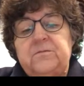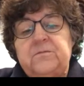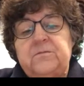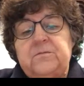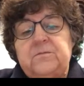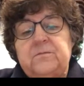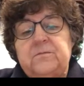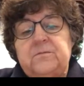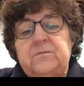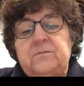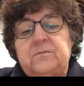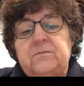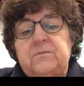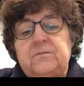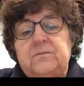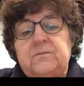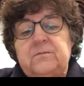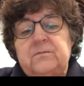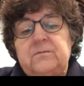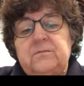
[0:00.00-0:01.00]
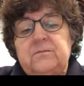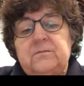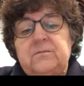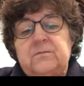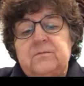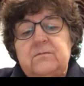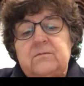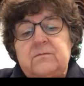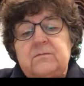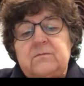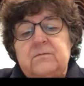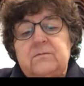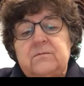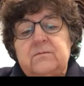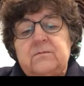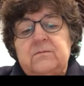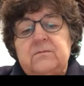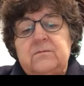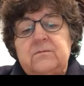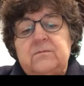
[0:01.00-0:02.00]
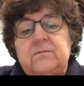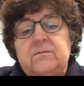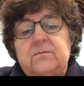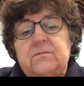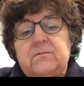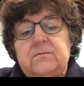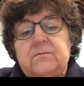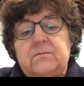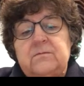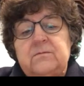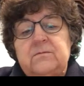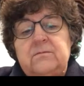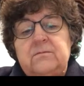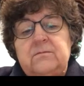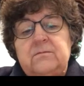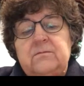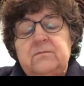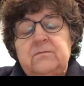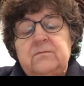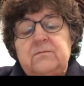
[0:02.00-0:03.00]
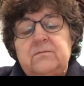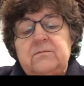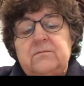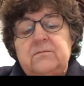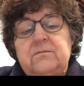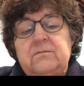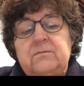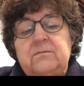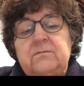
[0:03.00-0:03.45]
Nobody speaks.